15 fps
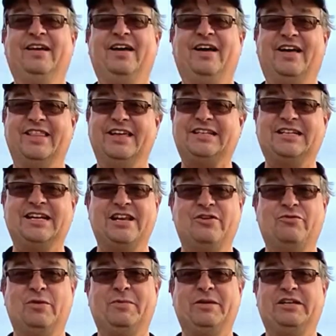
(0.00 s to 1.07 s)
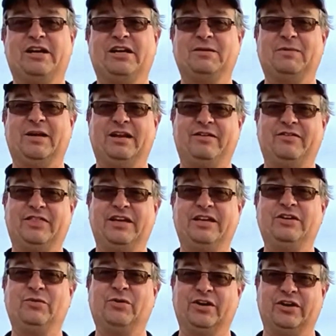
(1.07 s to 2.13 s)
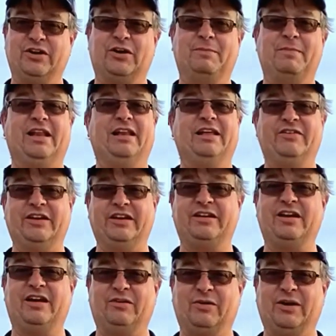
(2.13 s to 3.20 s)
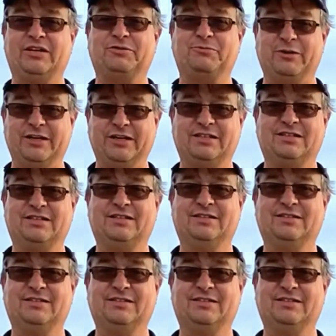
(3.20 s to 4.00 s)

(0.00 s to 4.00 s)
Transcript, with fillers: On this channel, we'll be talking about everything you want to know about living in Colorado Springs.